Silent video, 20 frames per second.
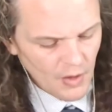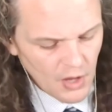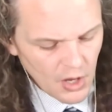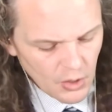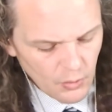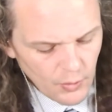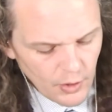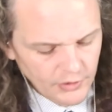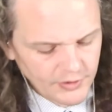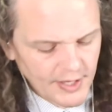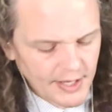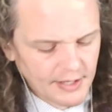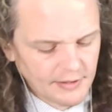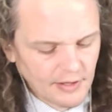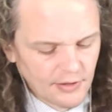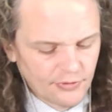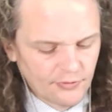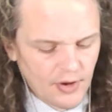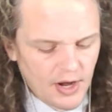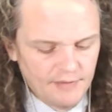We are taking the
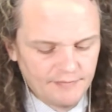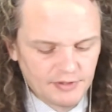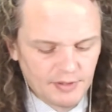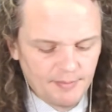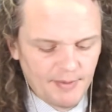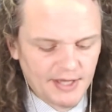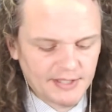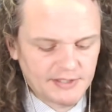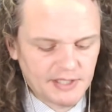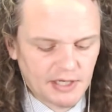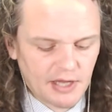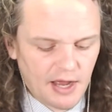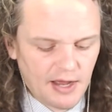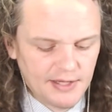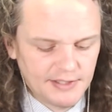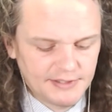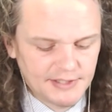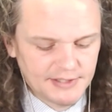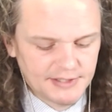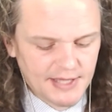threat of a domestic
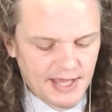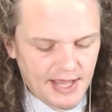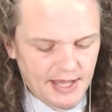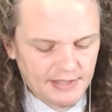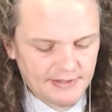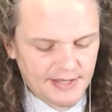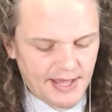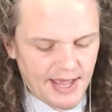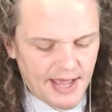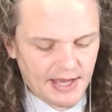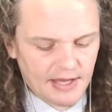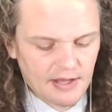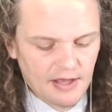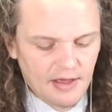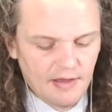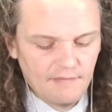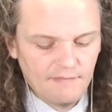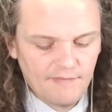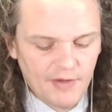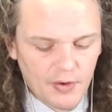ISIS-K attack
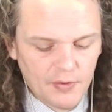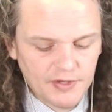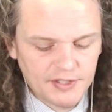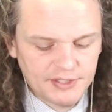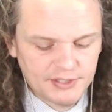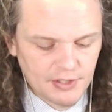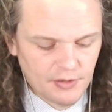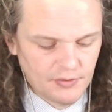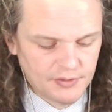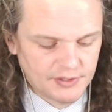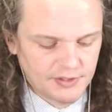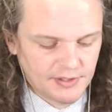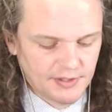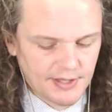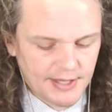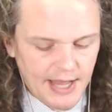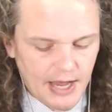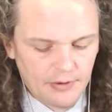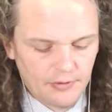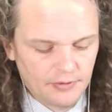very seriously, the
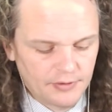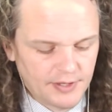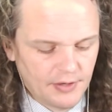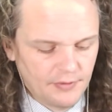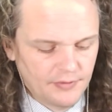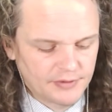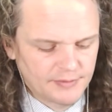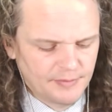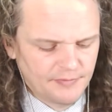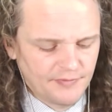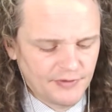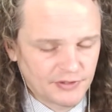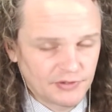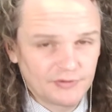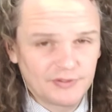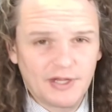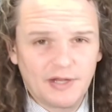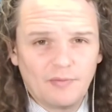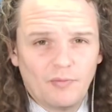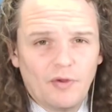counterterrorism official
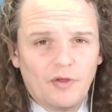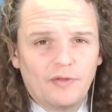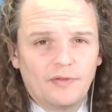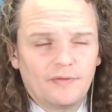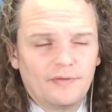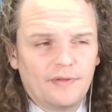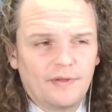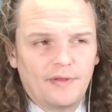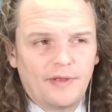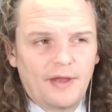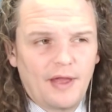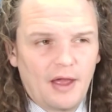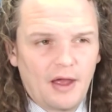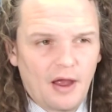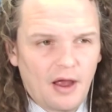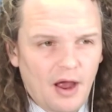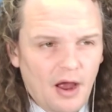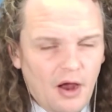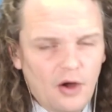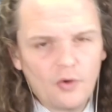said. Well,
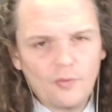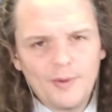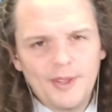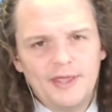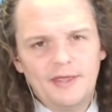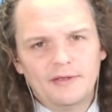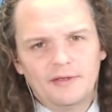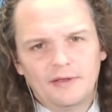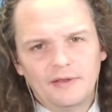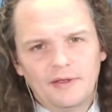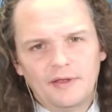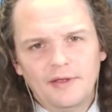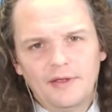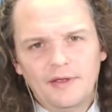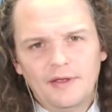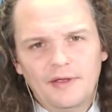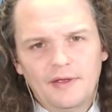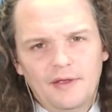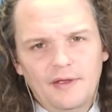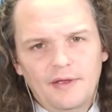are we?
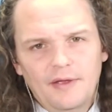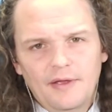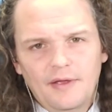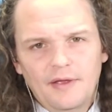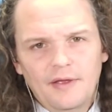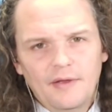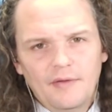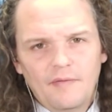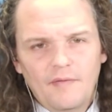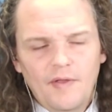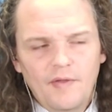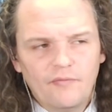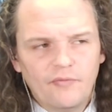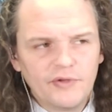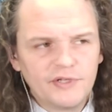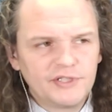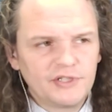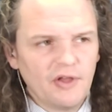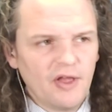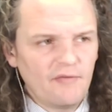If we
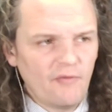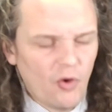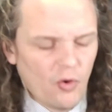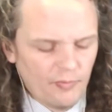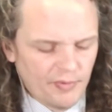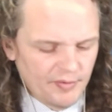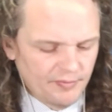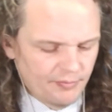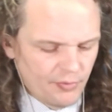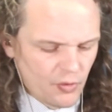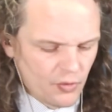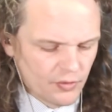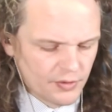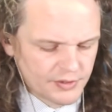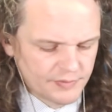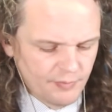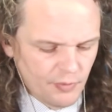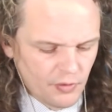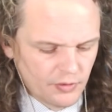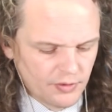still have open, porous
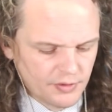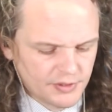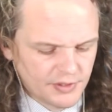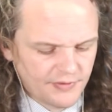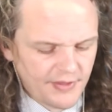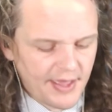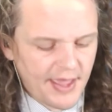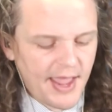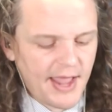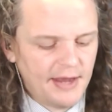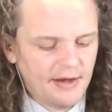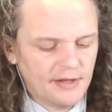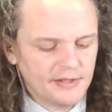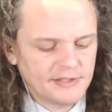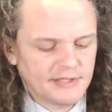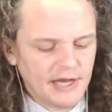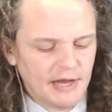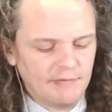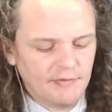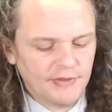borders. They hate
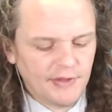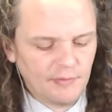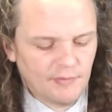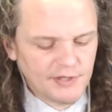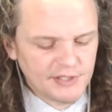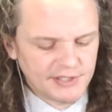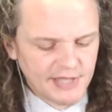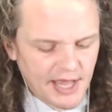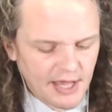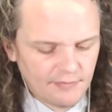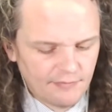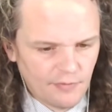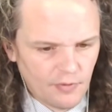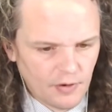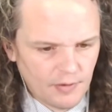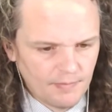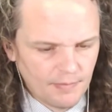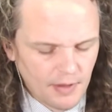us and everything we stand for,